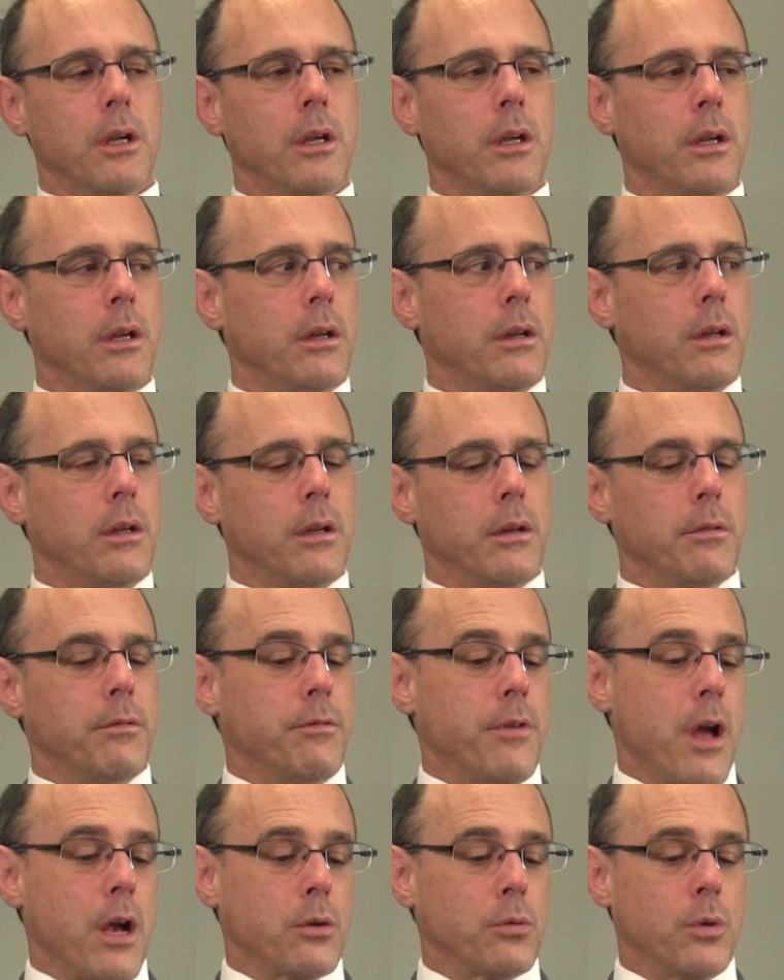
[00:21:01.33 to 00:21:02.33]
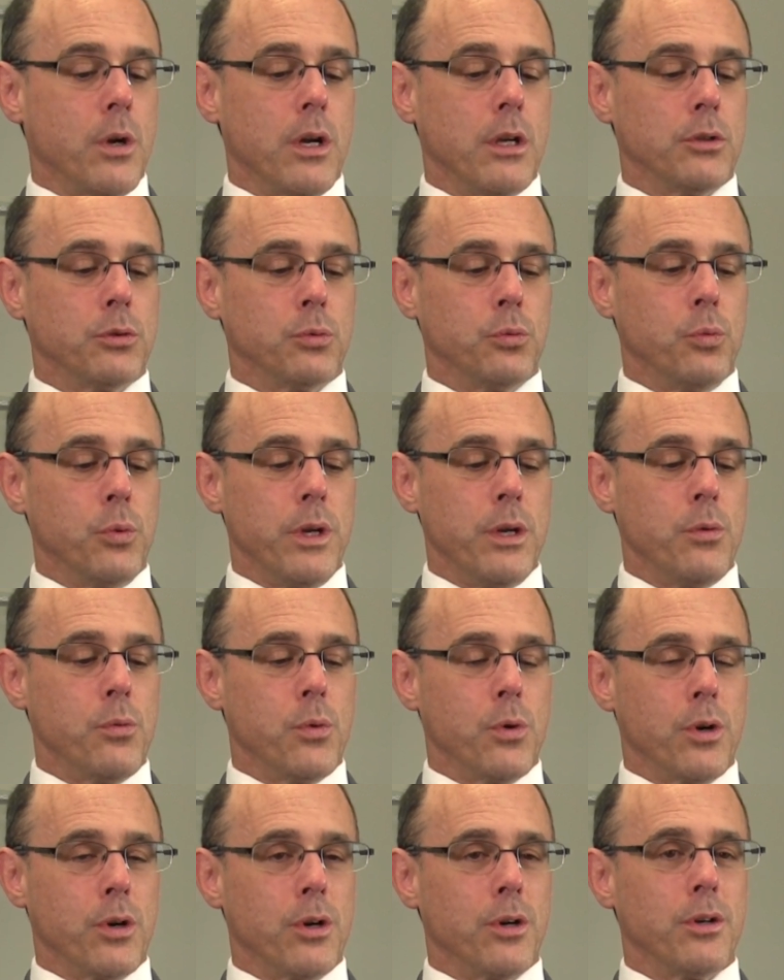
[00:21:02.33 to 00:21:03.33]
And, and the fact was, we
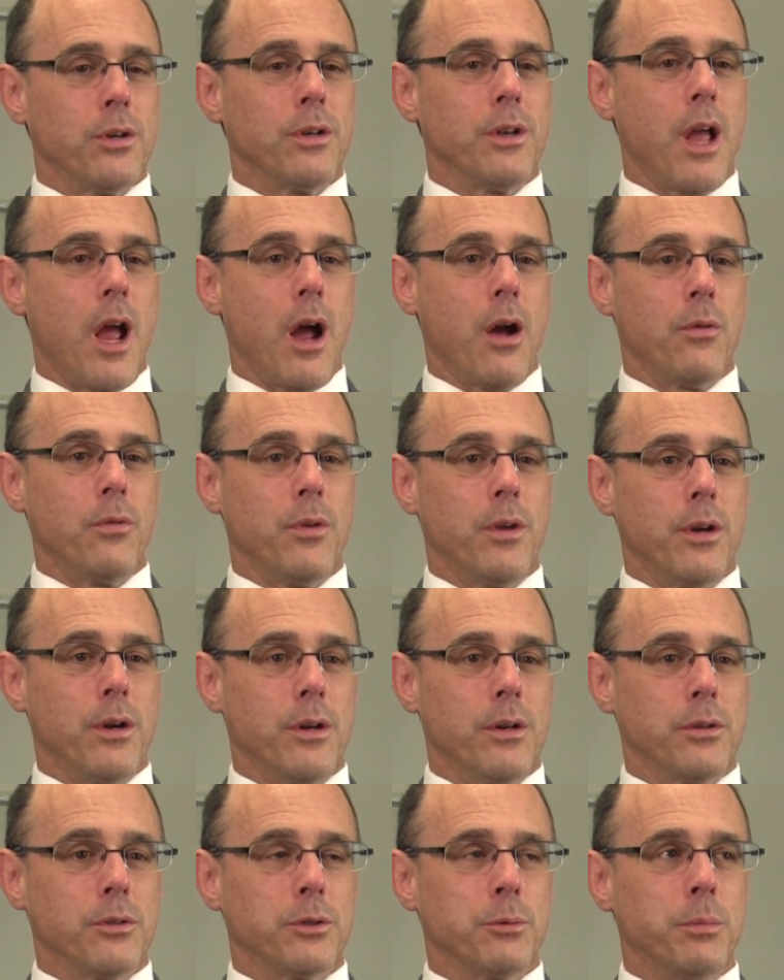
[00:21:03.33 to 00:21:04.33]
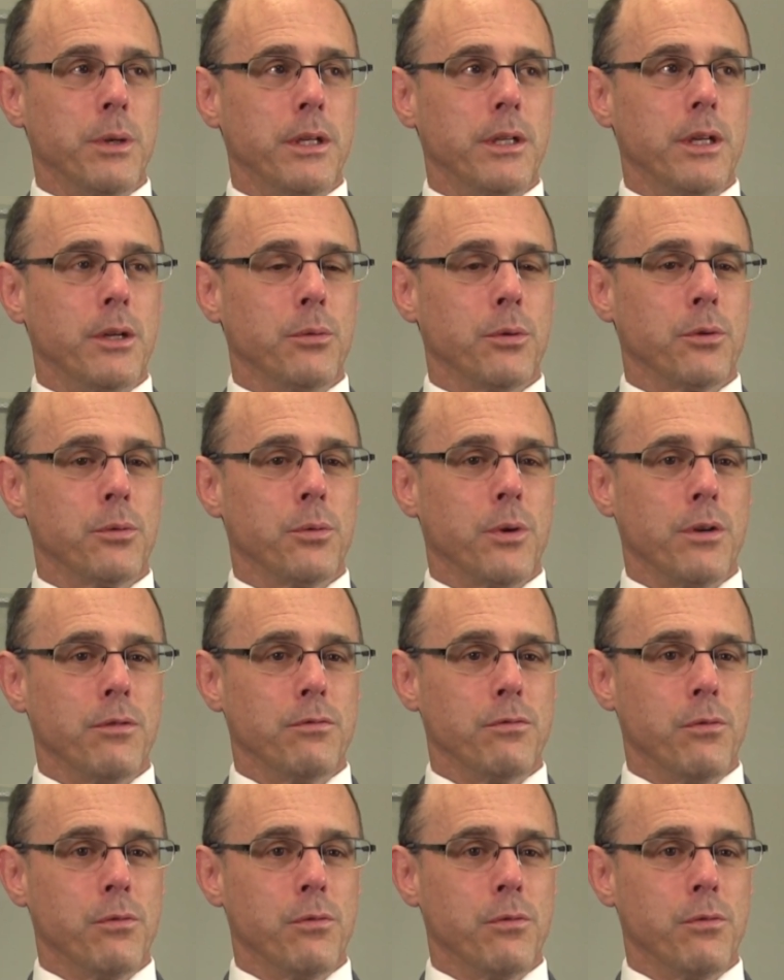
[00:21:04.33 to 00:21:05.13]
weren't down there speaking with one